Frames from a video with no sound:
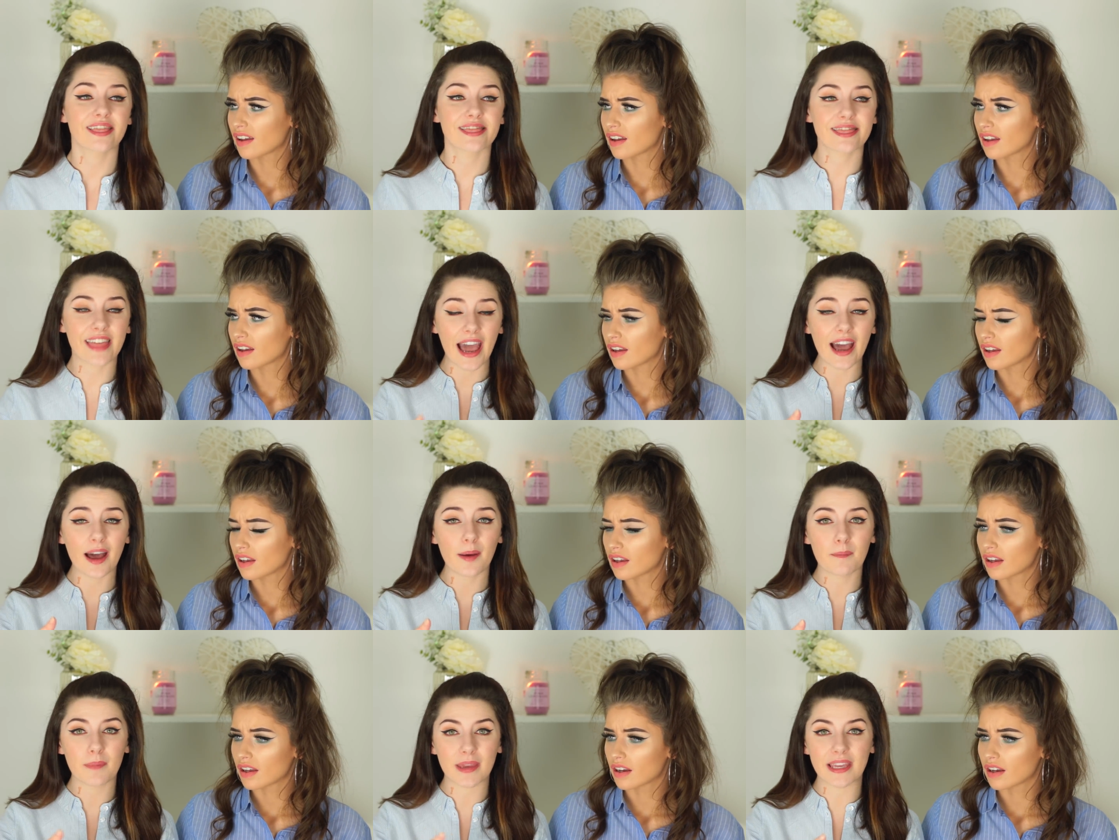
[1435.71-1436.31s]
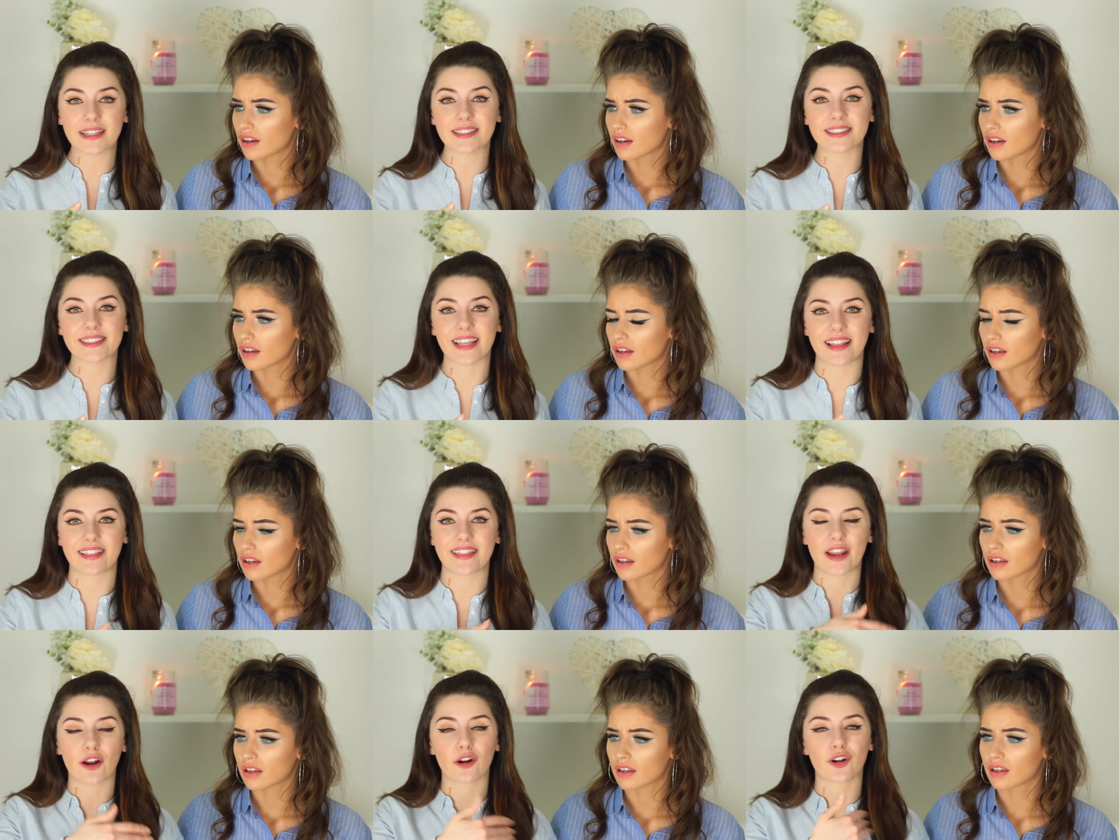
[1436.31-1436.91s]
Speaker 1: That means
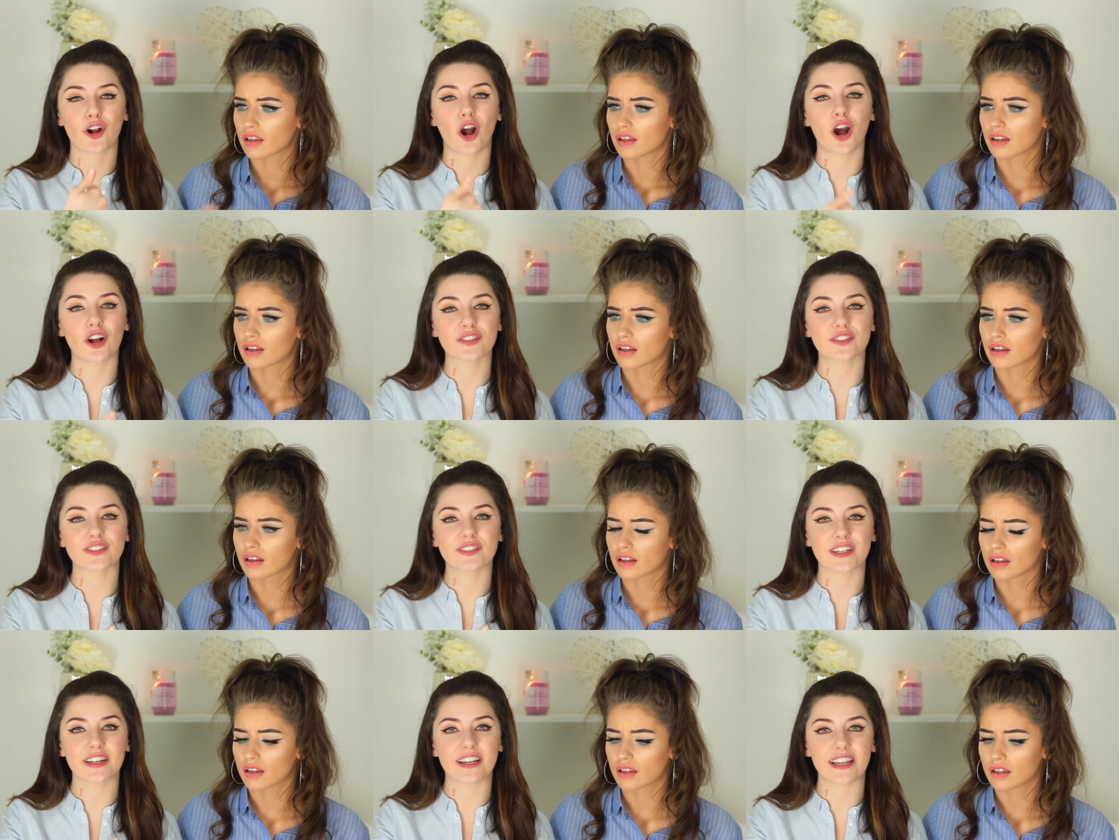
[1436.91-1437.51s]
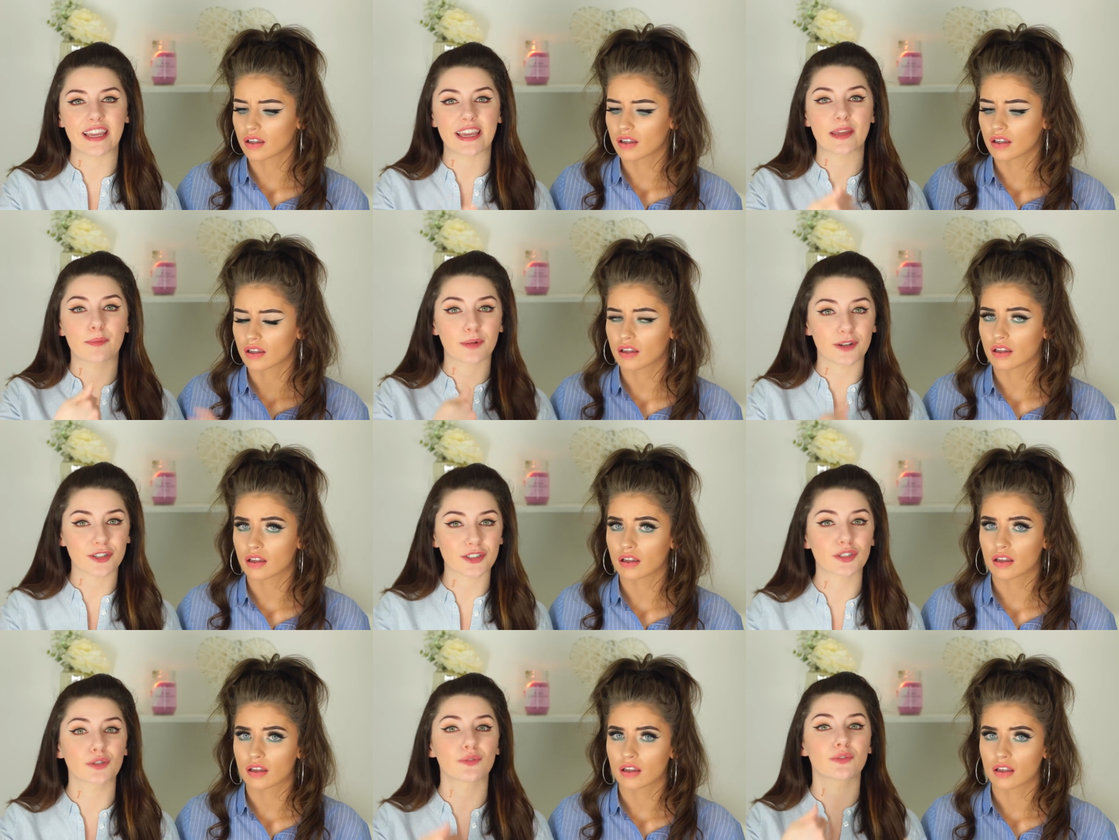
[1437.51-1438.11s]
that they're constantly in
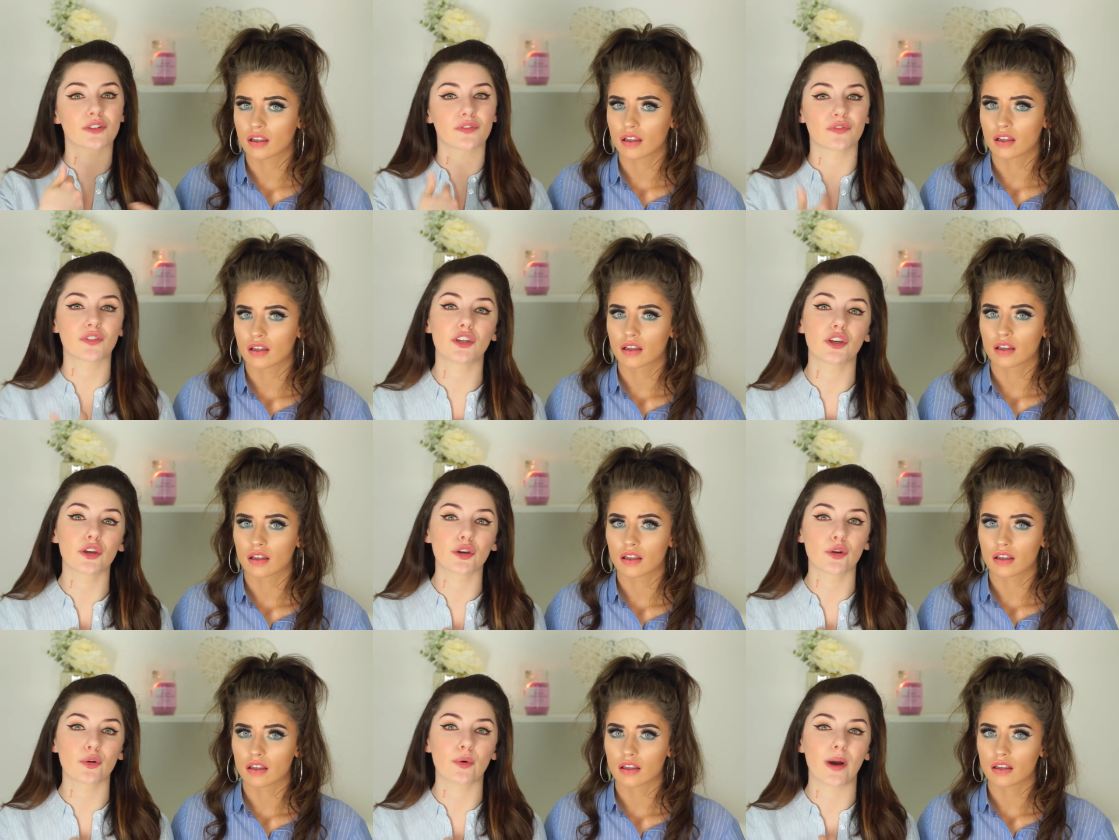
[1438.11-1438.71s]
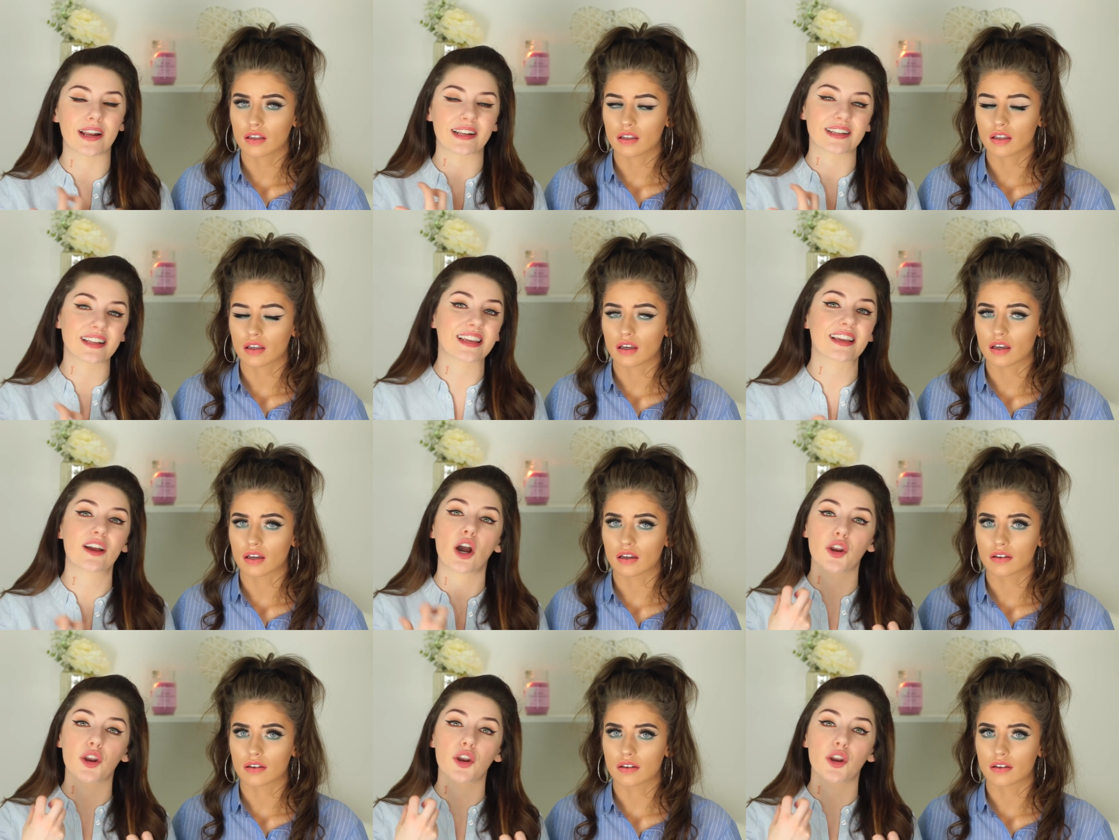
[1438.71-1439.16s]
pursuit of you and yeah.